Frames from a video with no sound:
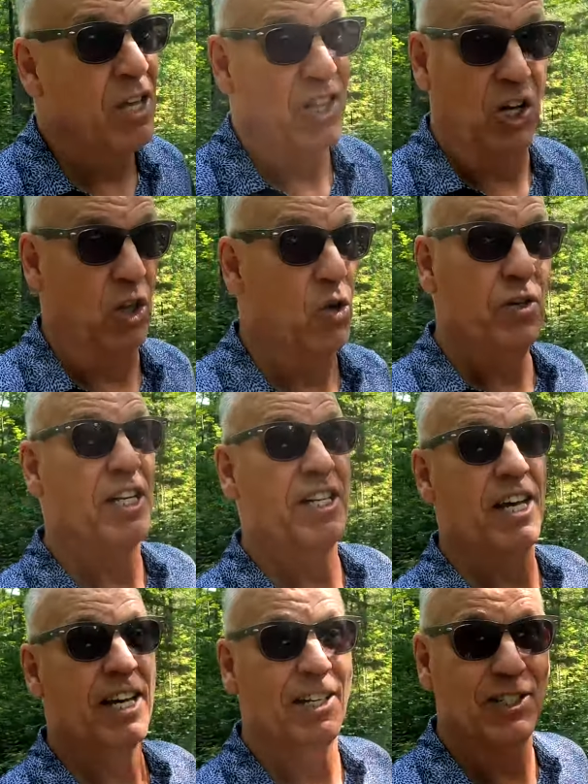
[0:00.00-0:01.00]
the
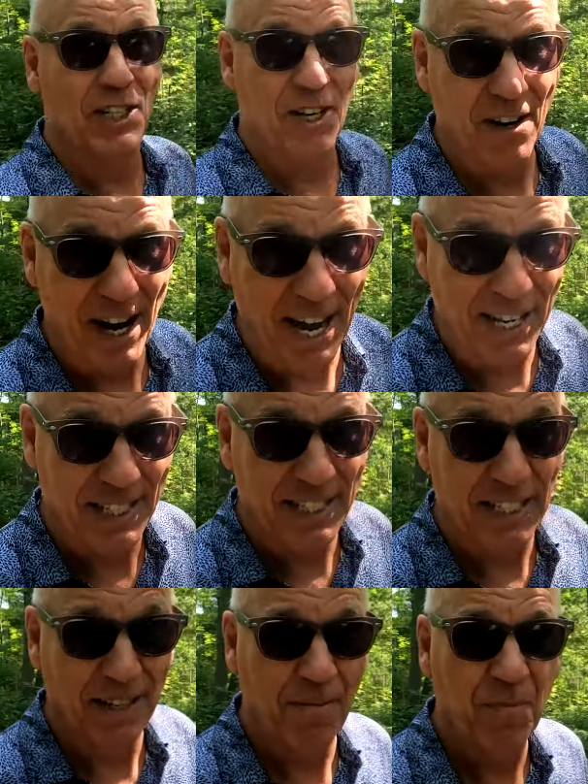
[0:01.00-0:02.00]
lunatic is in our
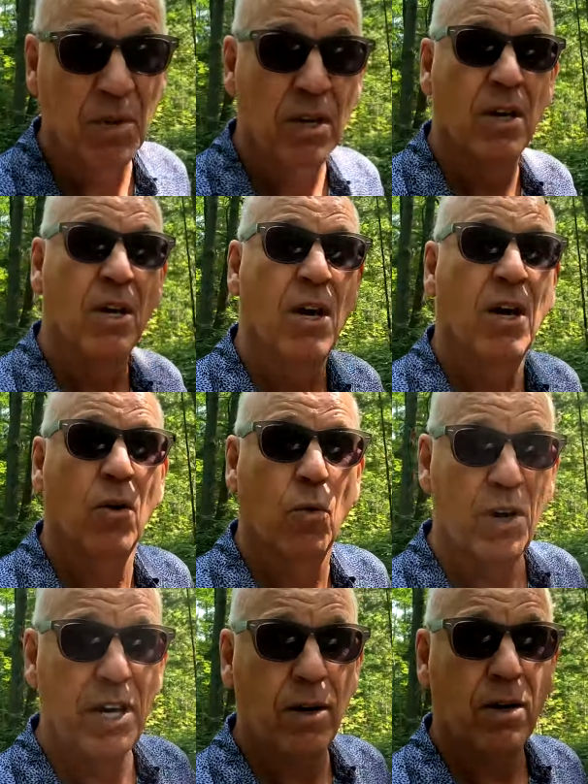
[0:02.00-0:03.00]
heads.
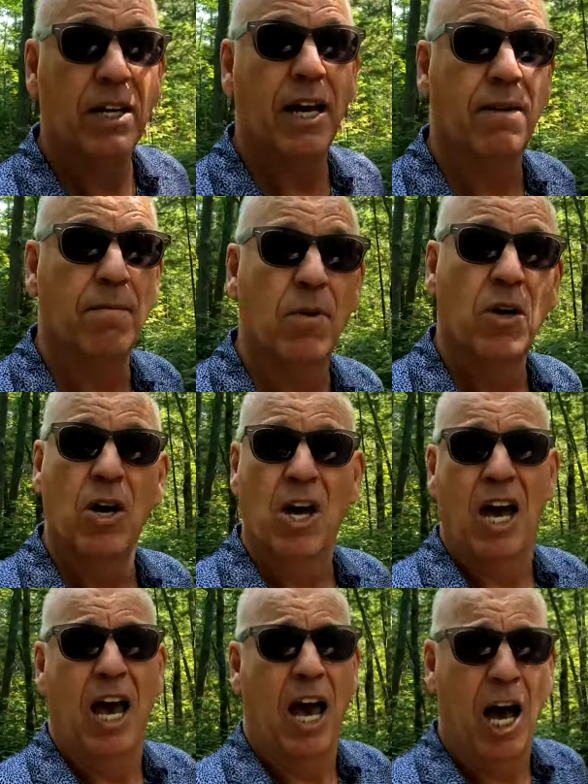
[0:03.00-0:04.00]
We can
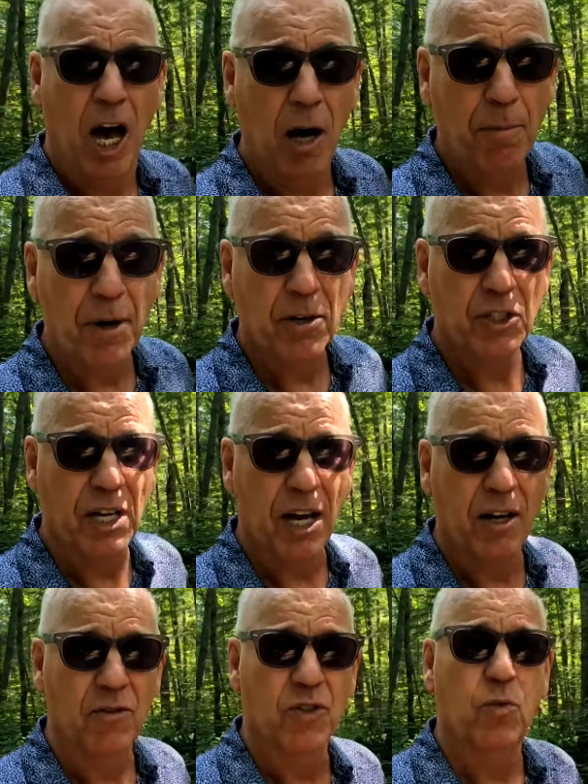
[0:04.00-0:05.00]
help
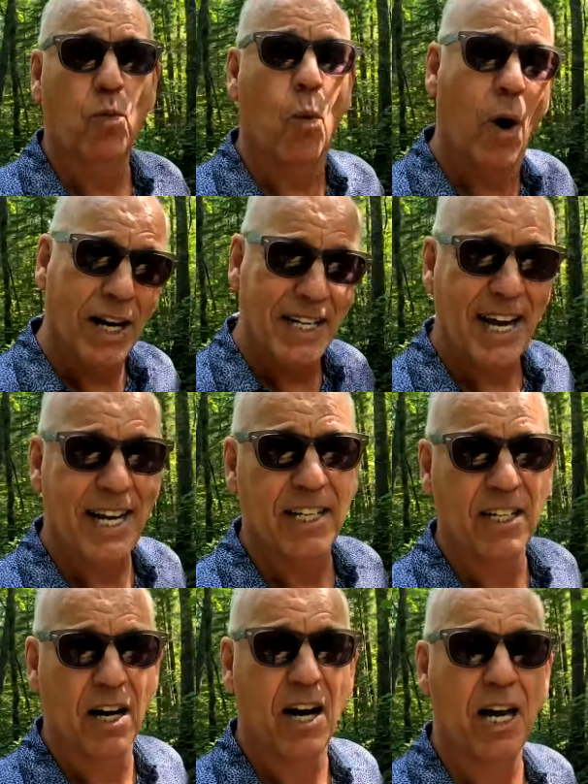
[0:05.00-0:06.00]
ourselves one day at a
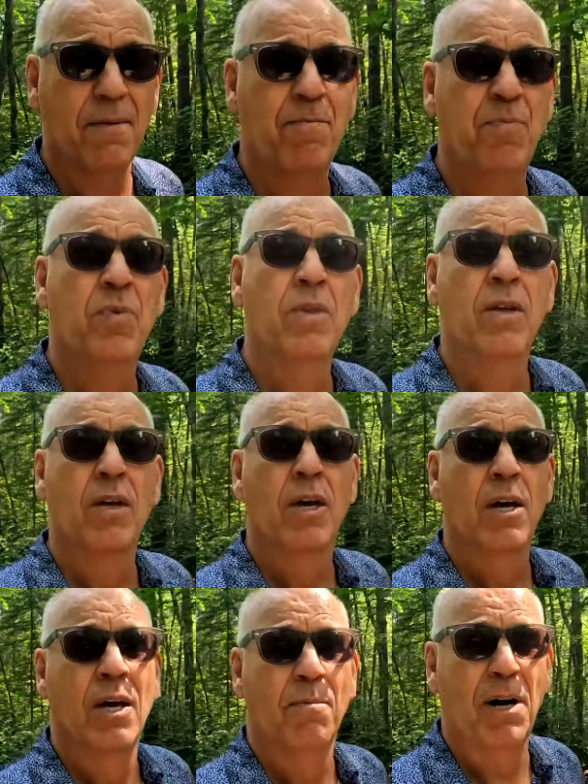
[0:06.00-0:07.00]
time
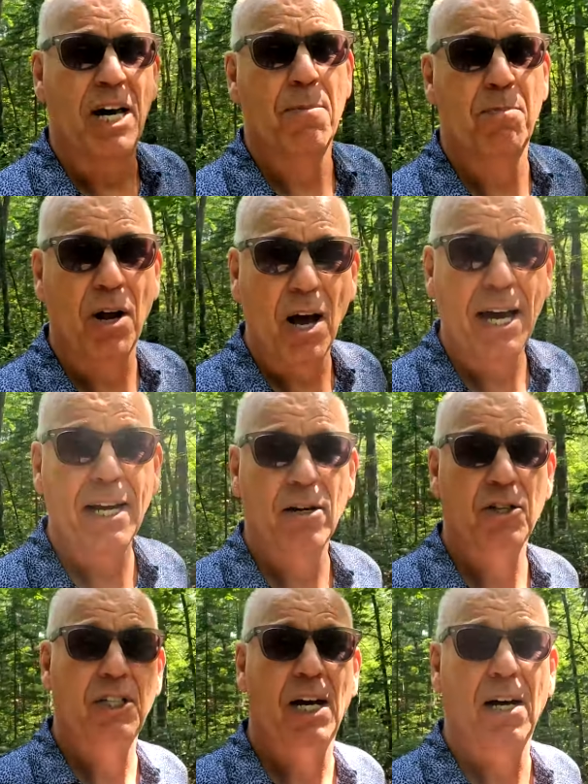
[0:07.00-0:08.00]
by applying
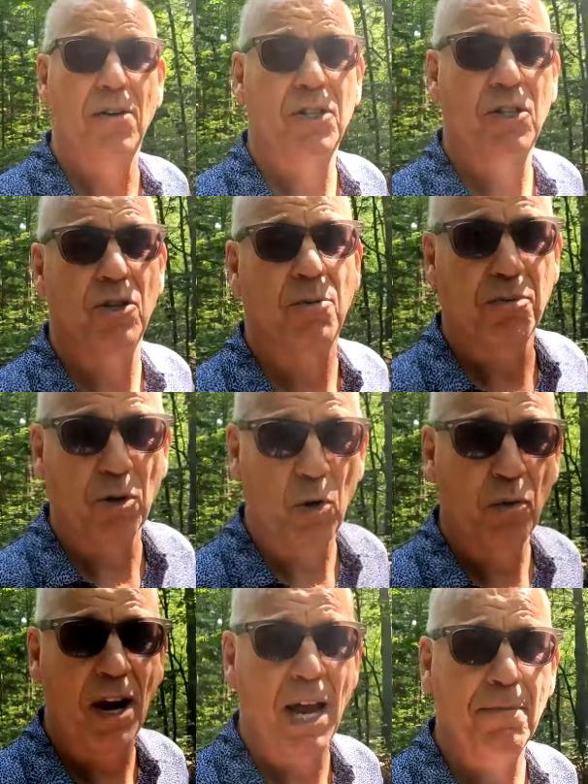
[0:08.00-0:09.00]
ourselves to the
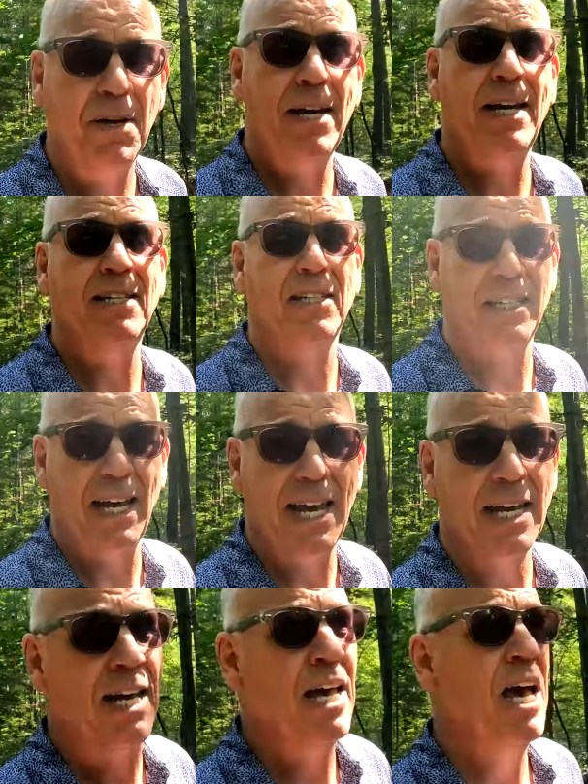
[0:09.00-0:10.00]
program and
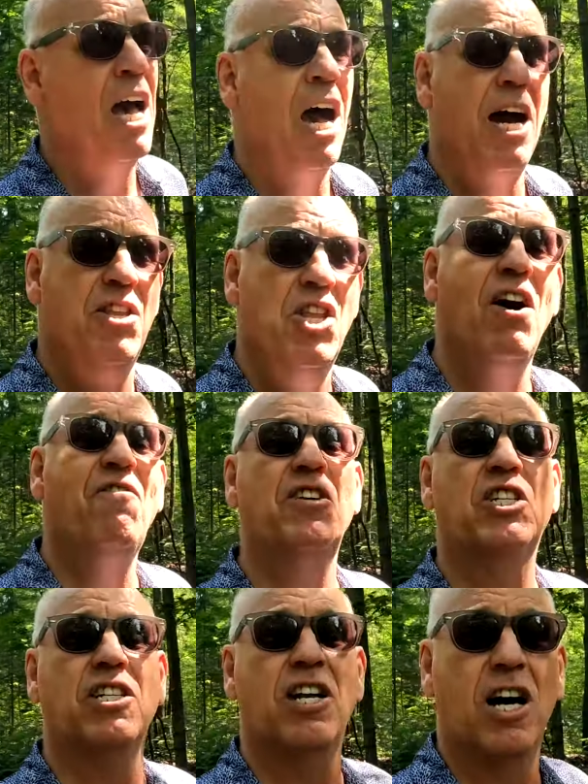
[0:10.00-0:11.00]
saying, enough
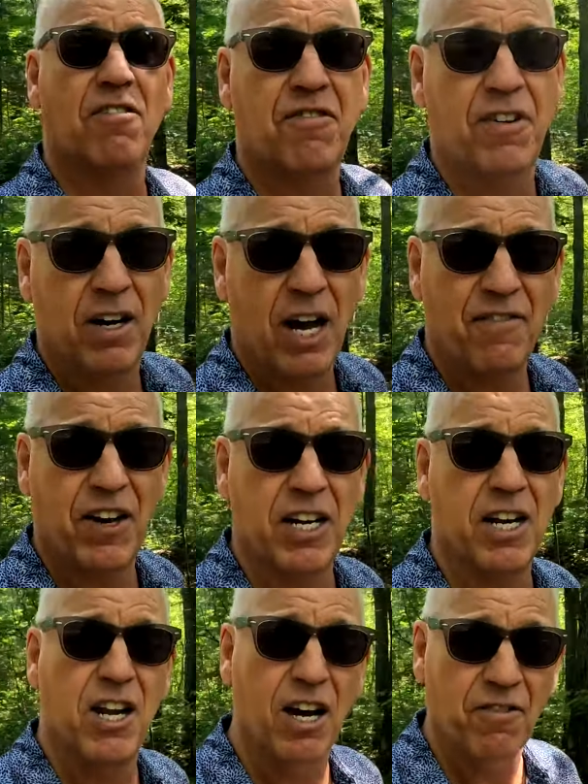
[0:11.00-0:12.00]
is enough. I've had
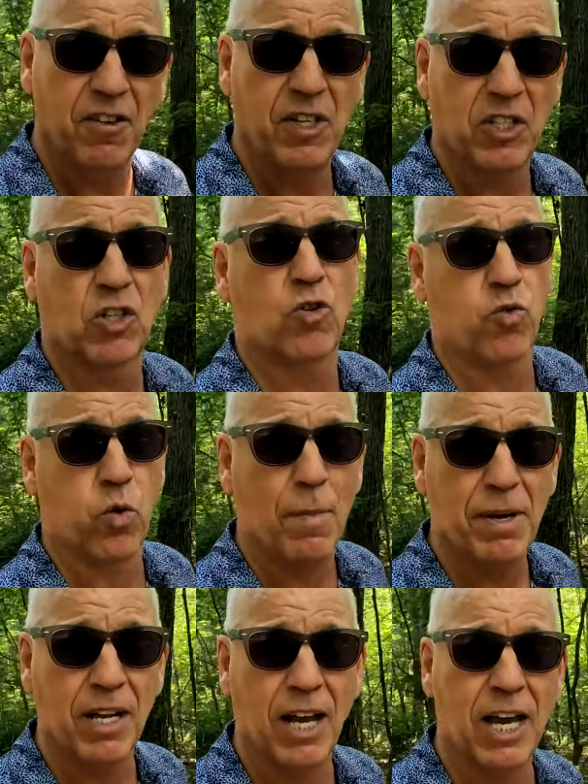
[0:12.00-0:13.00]
enough of this
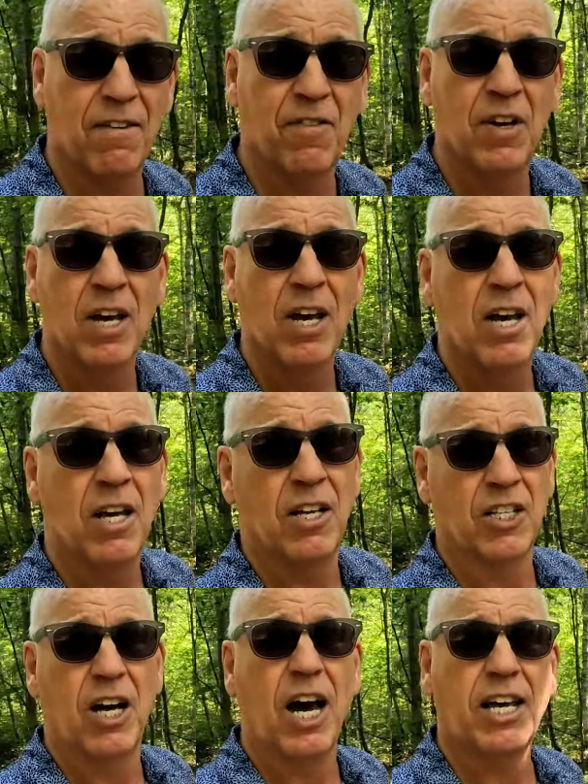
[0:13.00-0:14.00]
crummy life,
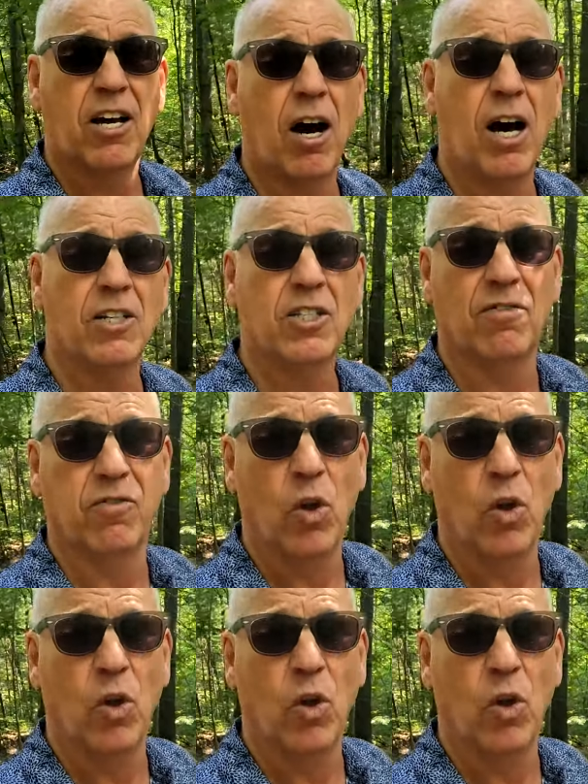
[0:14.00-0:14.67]
this high cost of